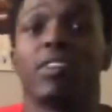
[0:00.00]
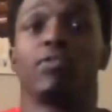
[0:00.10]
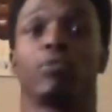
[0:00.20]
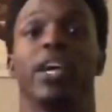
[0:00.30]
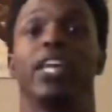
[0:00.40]

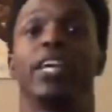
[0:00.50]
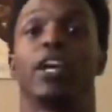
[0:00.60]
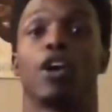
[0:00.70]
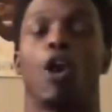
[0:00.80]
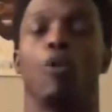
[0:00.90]
is really
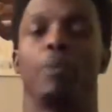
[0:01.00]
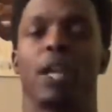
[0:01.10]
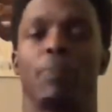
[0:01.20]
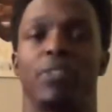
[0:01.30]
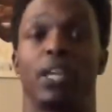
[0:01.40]
gonna open
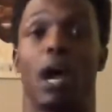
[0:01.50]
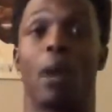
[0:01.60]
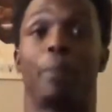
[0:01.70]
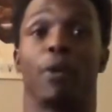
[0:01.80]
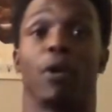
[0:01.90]
up the
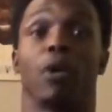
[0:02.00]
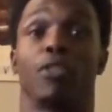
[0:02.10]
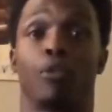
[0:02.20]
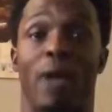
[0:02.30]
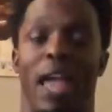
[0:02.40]
upper
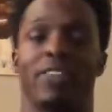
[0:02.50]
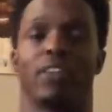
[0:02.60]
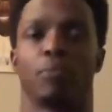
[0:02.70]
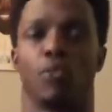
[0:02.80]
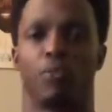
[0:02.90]

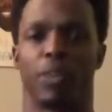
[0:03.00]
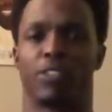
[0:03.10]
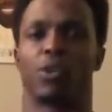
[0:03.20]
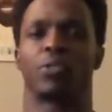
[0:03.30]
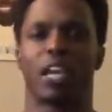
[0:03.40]
thoracic movement.
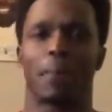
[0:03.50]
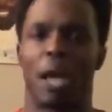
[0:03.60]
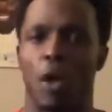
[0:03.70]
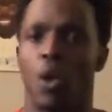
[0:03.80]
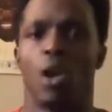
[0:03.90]
So think
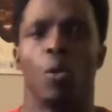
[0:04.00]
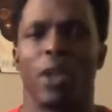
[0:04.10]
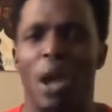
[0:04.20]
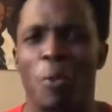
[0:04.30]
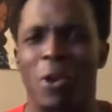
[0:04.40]
about
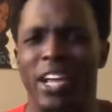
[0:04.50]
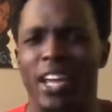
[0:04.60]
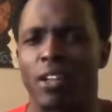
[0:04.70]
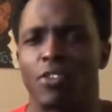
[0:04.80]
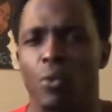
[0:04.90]
when I wanna get
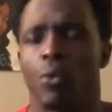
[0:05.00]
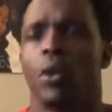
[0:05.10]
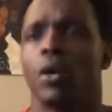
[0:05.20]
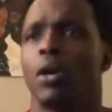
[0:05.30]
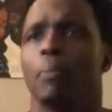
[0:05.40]
into
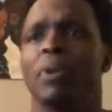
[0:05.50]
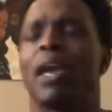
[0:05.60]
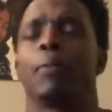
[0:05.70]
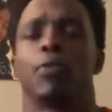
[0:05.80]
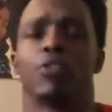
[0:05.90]
be
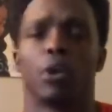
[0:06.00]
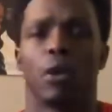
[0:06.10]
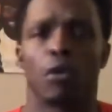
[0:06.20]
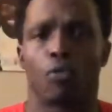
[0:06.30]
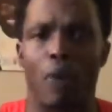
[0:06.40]
able to
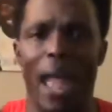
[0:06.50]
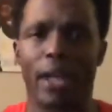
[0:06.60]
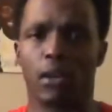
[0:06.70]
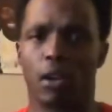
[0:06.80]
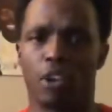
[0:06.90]

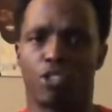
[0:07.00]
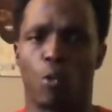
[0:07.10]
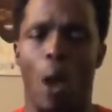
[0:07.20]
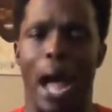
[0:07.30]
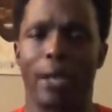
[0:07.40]
rack a
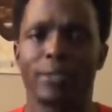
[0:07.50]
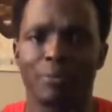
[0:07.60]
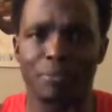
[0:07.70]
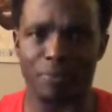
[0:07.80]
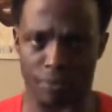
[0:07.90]
squat
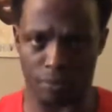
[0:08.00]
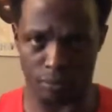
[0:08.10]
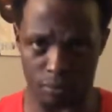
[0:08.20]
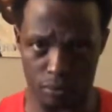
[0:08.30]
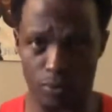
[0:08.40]

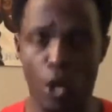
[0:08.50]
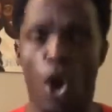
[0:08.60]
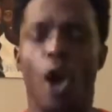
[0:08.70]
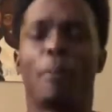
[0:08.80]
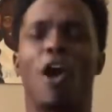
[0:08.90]

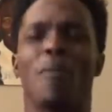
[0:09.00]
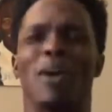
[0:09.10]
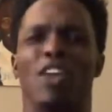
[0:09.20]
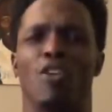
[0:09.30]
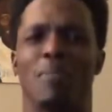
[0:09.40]
or
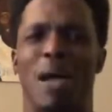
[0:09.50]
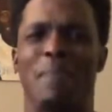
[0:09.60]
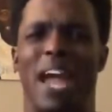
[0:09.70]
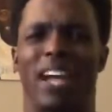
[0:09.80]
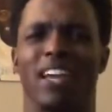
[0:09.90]
barbell on my
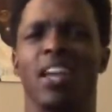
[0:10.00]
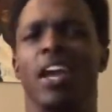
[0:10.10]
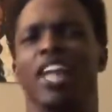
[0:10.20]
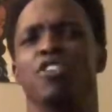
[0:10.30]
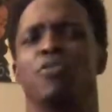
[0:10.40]
back,
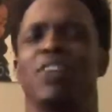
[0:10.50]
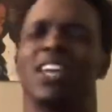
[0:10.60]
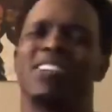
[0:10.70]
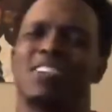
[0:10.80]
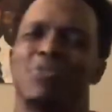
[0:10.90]
and you feel
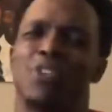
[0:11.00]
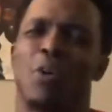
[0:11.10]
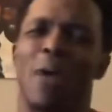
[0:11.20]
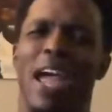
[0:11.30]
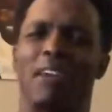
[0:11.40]
as if you
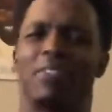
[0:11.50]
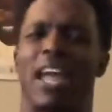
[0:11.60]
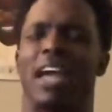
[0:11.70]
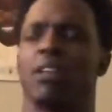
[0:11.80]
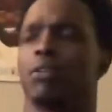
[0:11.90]
don't have
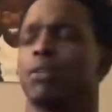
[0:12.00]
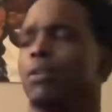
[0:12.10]
that